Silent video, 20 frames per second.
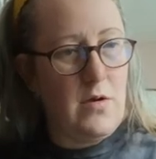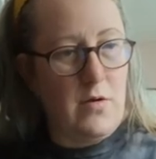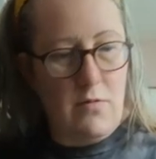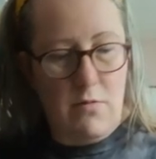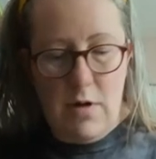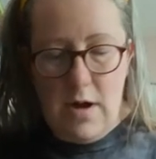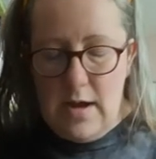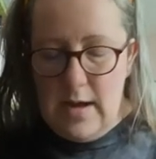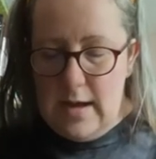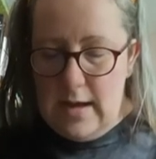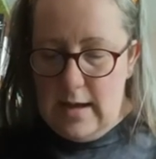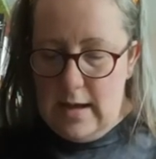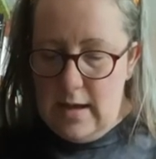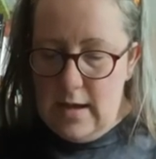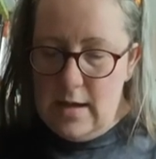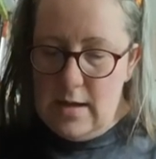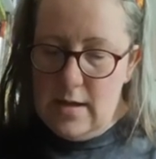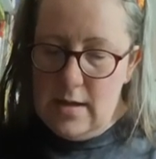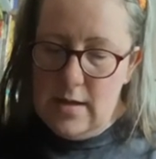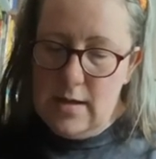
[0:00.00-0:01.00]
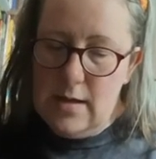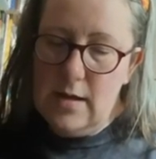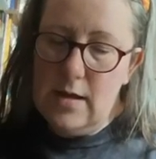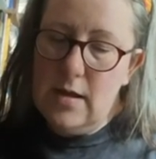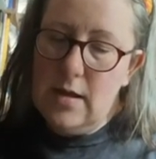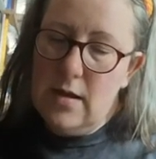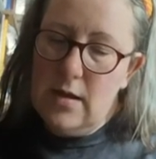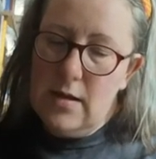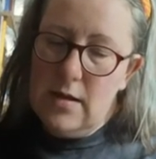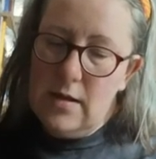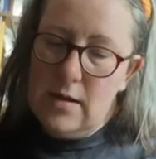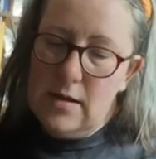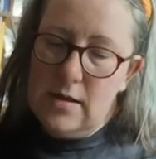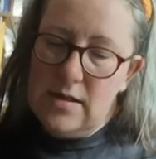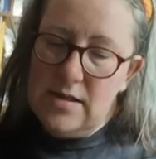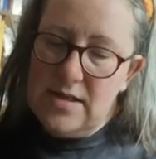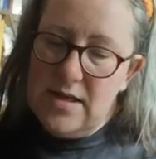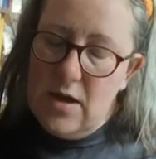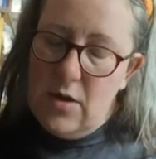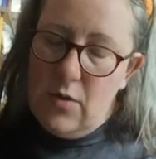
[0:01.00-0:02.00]
Right.
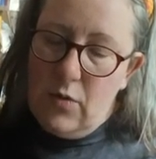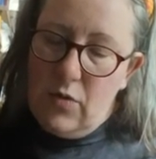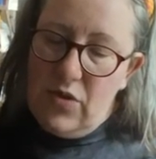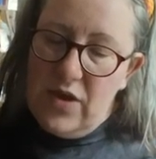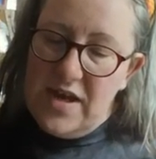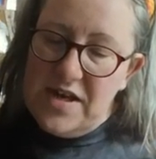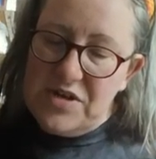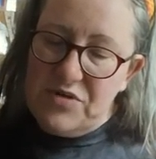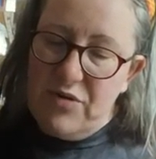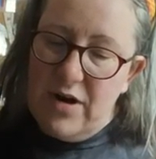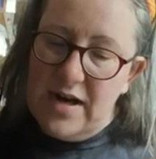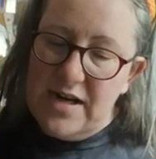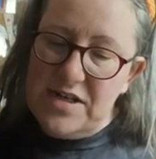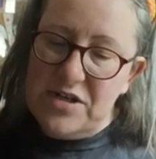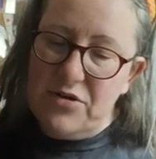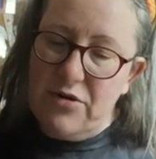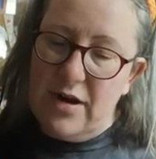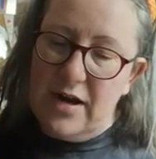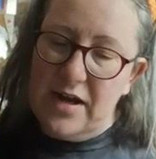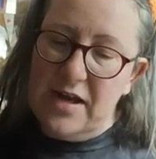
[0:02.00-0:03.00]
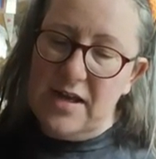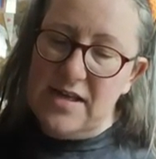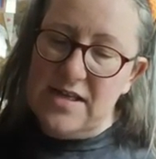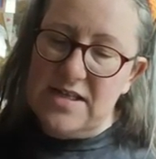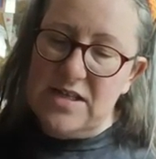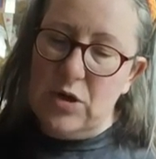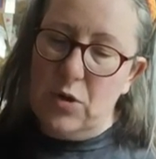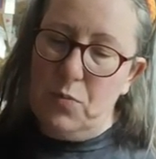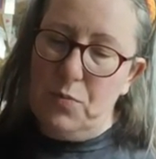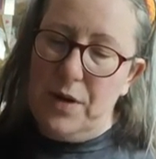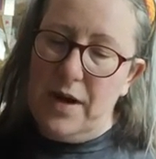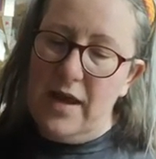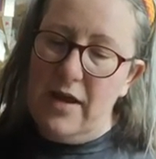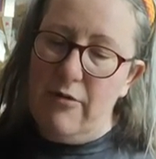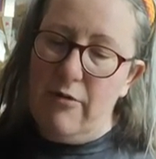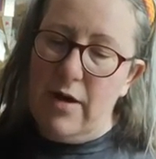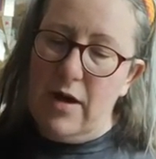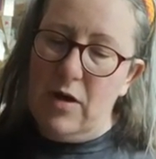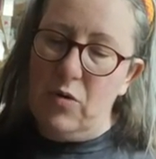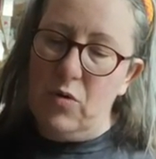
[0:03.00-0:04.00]
So, these rice crackers don't play
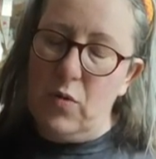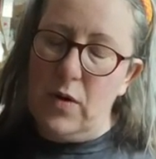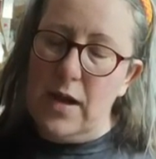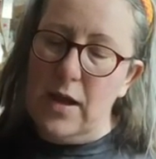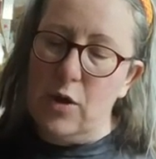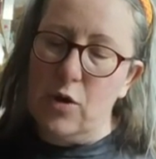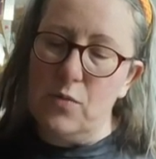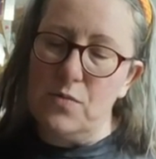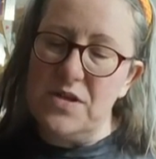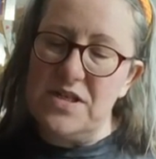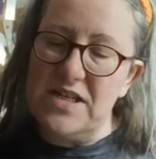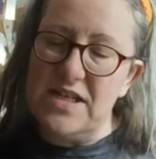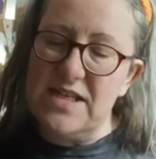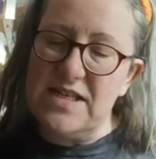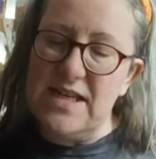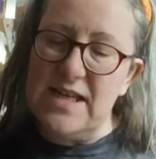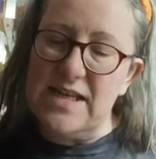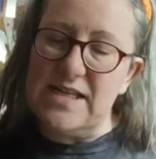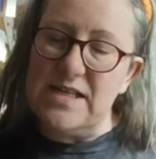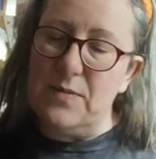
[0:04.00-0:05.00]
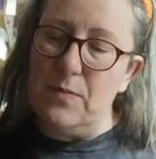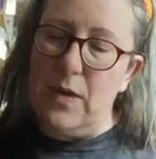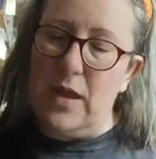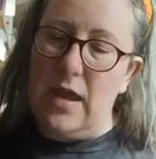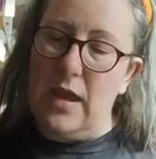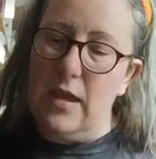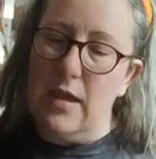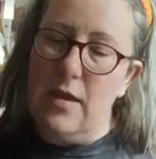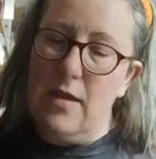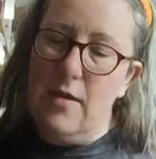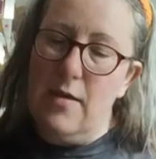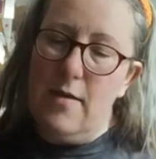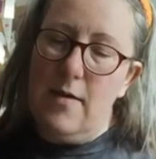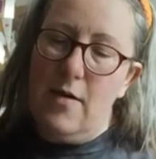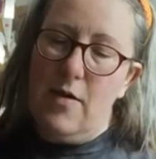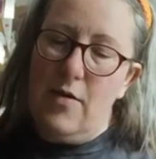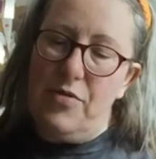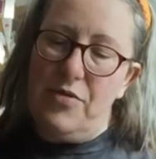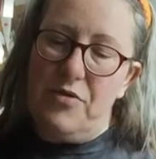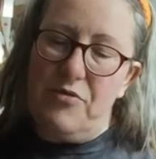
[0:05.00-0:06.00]
around when it comes to sesame.
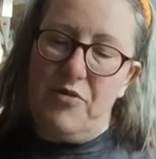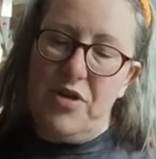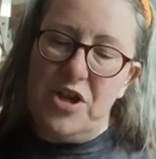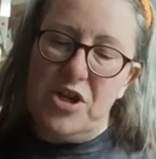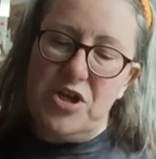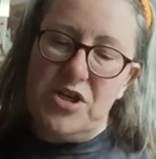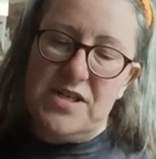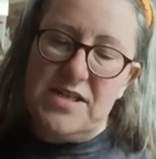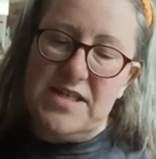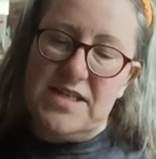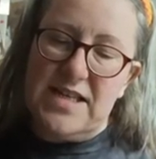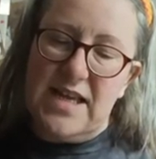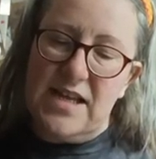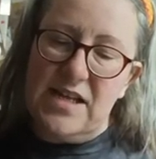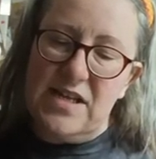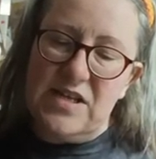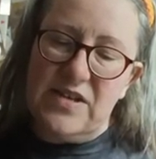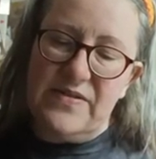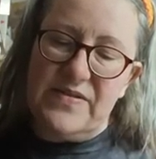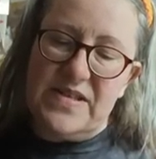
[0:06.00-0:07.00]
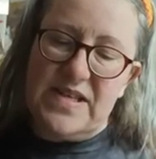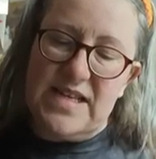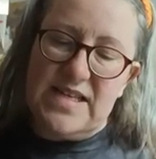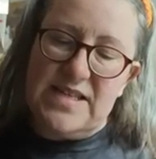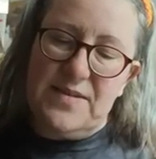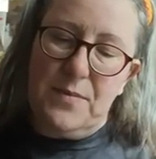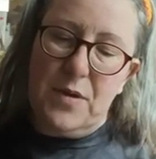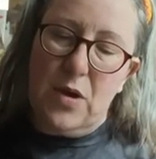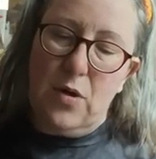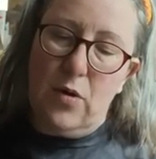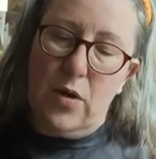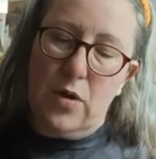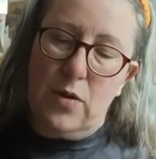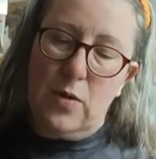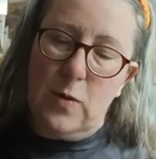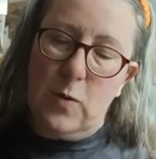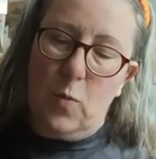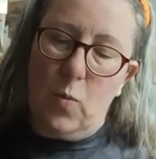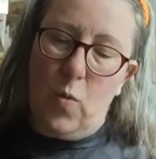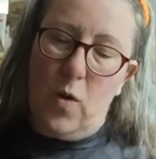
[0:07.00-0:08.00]
The rich scent of sesame
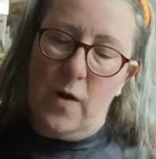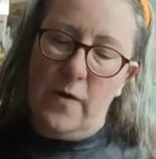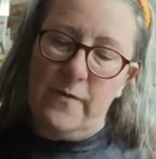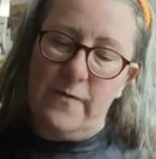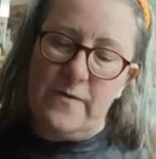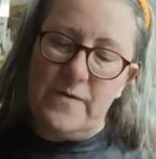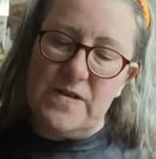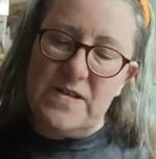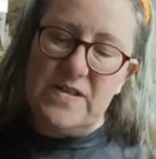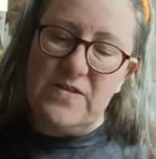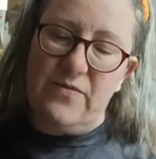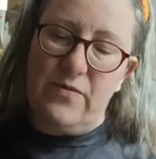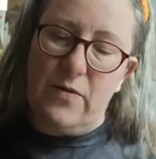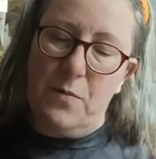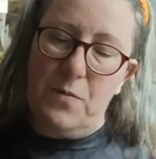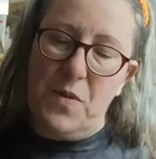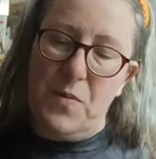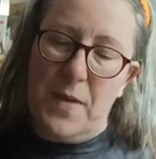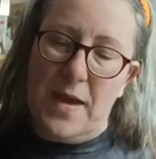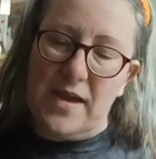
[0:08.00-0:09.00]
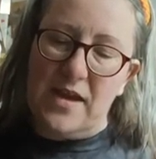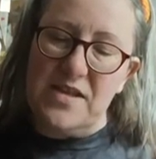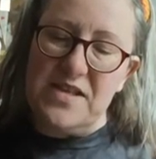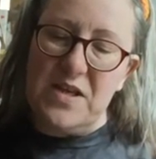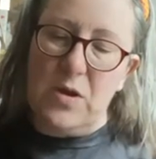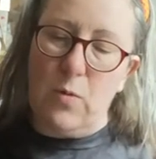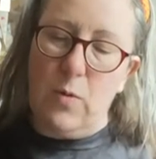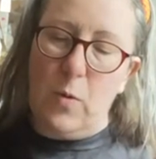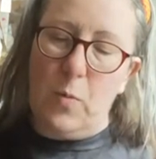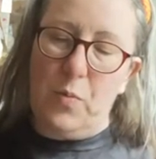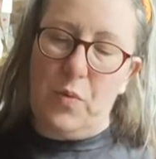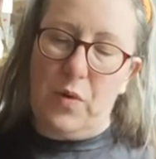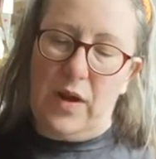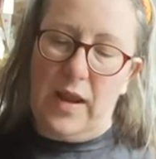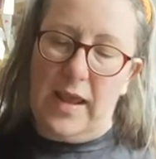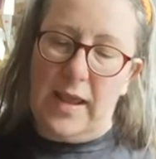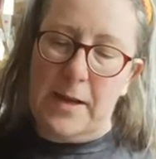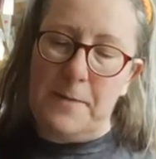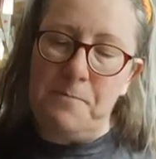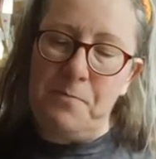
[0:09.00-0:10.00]
oil wafts from the bag as you open
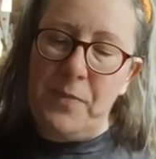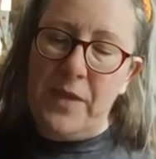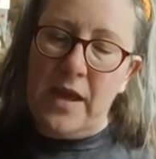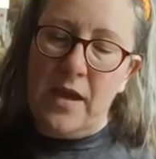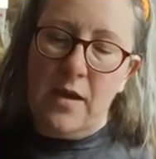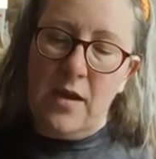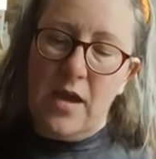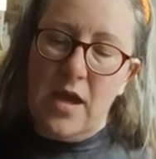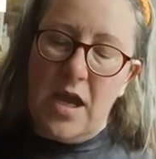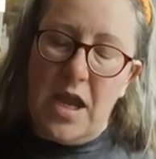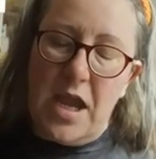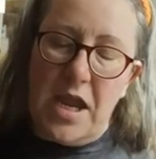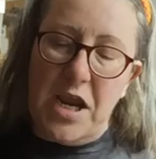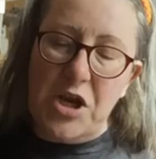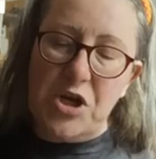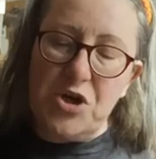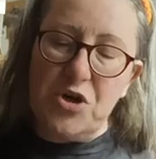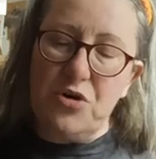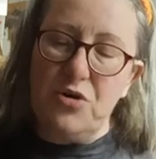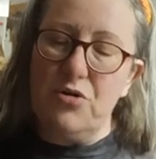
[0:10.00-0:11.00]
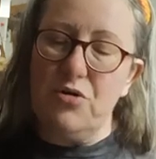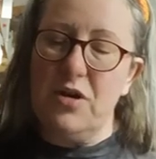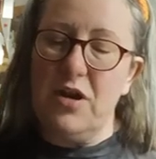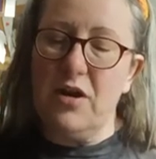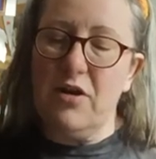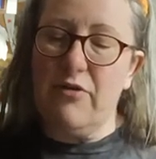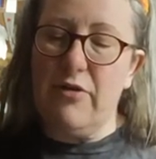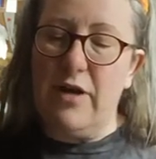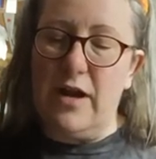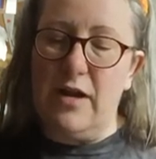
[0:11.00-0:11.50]
it. Each crunchy